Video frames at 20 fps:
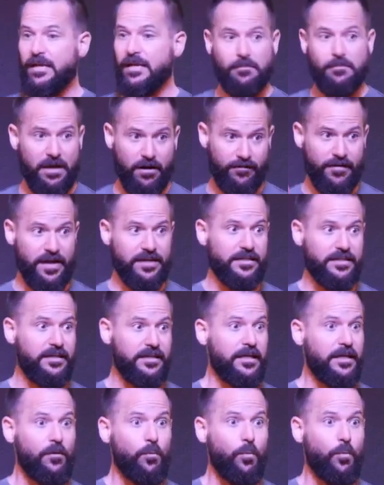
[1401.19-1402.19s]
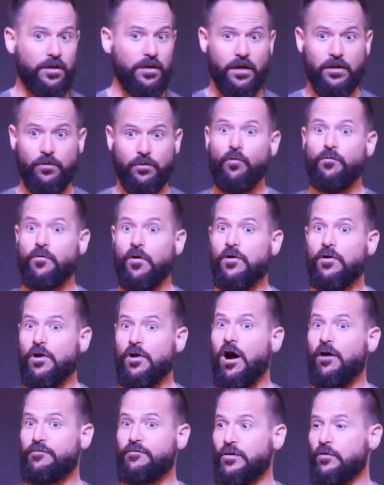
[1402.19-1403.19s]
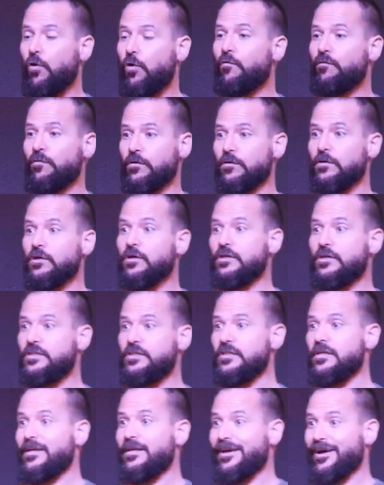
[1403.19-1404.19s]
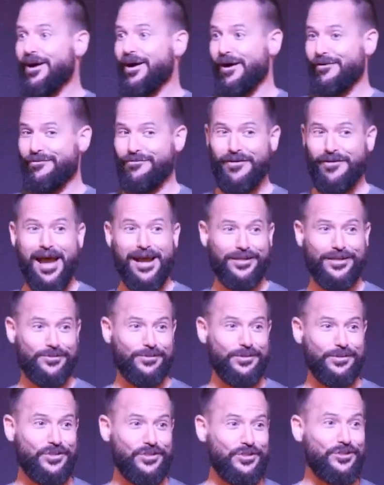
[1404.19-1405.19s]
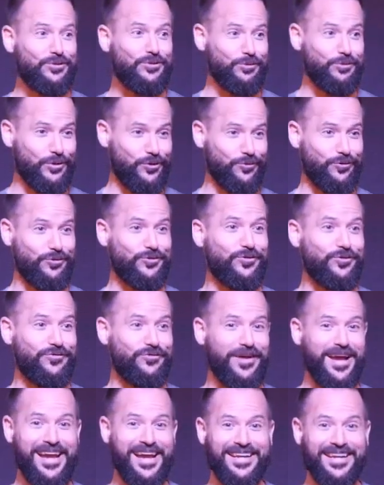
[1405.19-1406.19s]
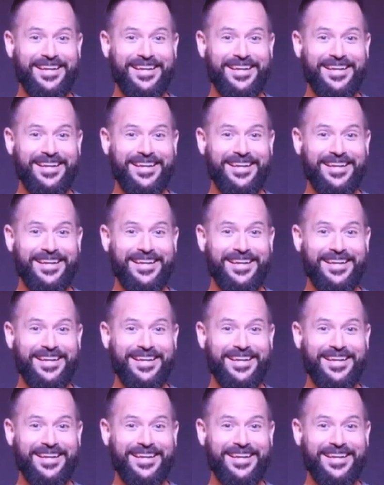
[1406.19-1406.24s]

Matter of fact, one, an, over, an often overlooked uh, fact is when Jesus was crucified,